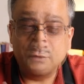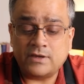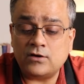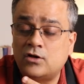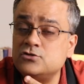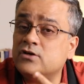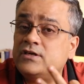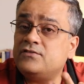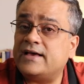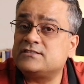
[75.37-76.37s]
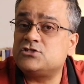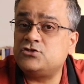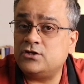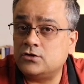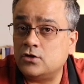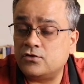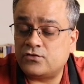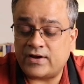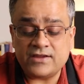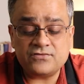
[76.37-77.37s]
You can also give access to your Google
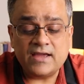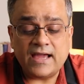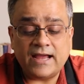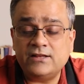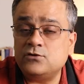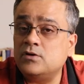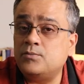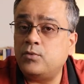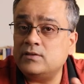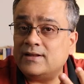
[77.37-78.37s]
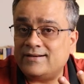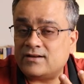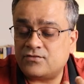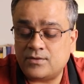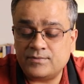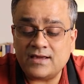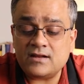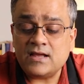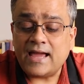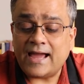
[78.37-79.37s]
Drive and it will pull the data from
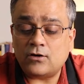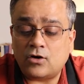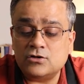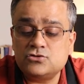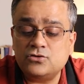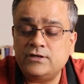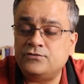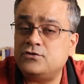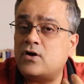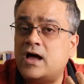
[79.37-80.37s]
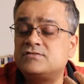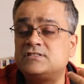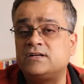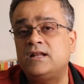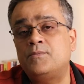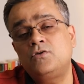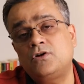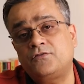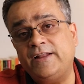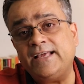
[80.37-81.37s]
there. And also if you have certain amount
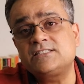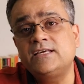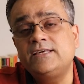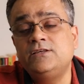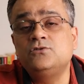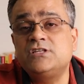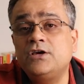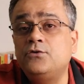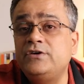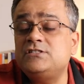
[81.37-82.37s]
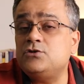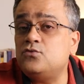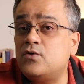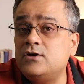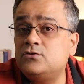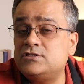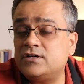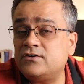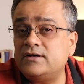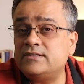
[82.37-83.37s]
of text using which you want to
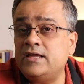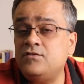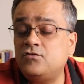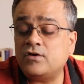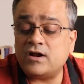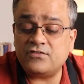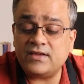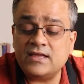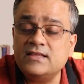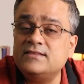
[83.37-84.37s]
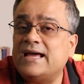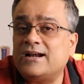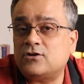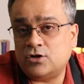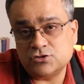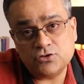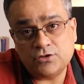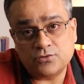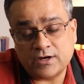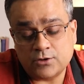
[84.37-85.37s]
generate the infographic, that also
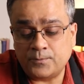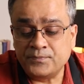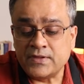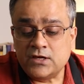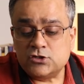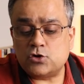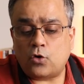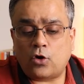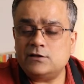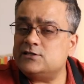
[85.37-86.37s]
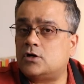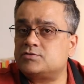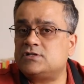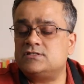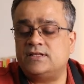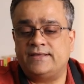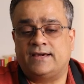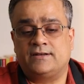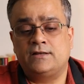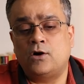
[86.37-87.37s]
you can do. So all these options are
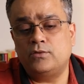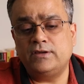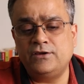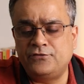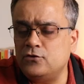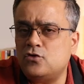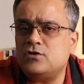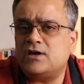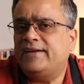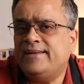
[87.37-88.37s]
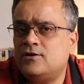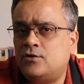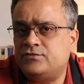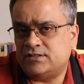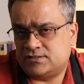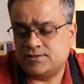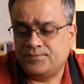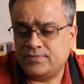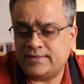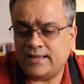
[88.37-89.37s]
there. Now, if you don't have any of this,
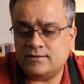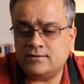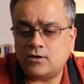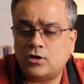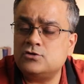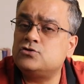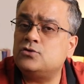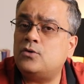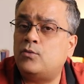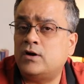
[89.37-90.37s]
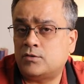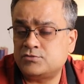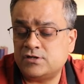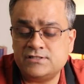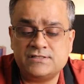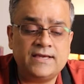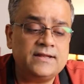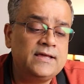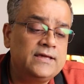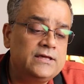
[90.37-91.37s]
then also one option is
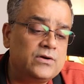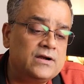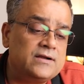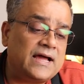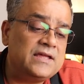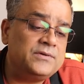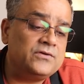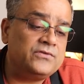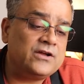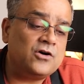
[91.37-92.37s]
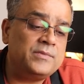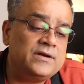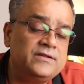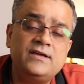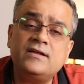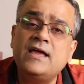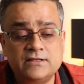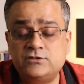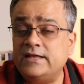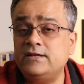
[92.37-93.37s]
there. You can type your requirement here,
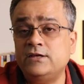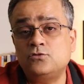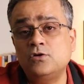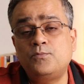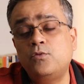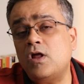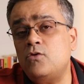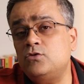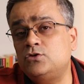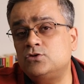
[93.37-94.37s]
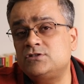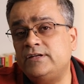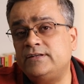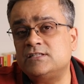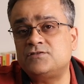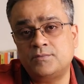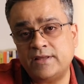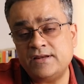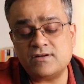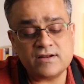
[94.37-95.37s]
then it will pull out those details from the
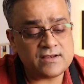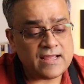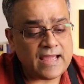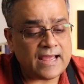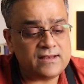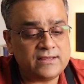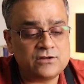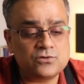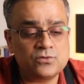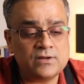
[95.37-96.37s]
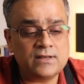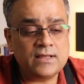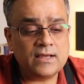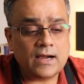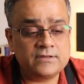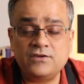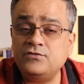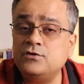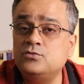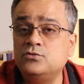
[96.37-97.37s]
internet and it will give
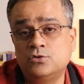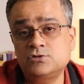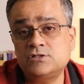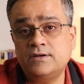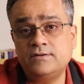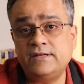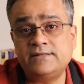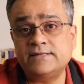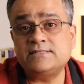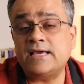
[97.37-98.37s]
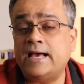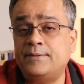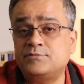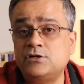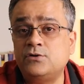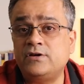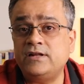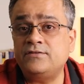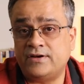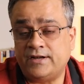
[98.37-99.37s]
you those details
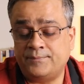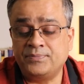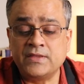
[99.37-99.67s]
absolutely ready.